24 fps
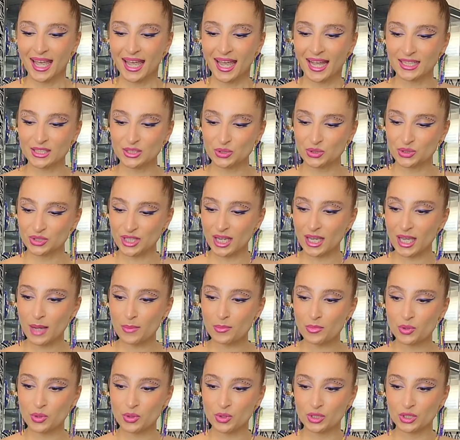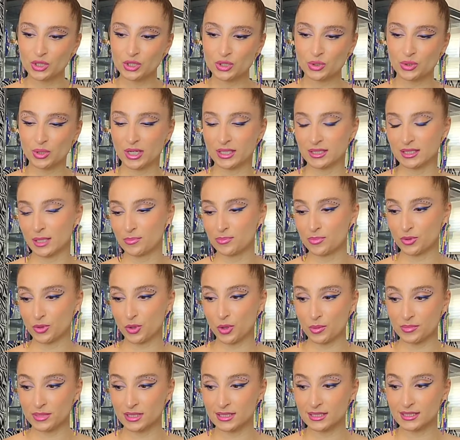And today I'm going to, as I
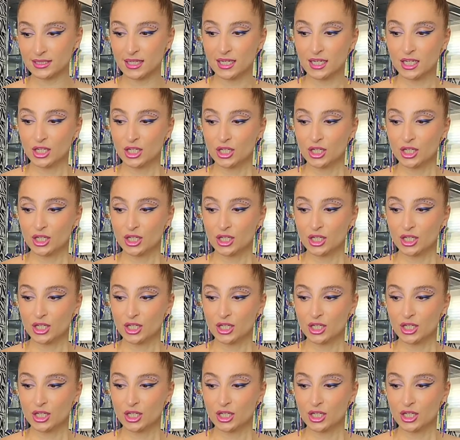promised,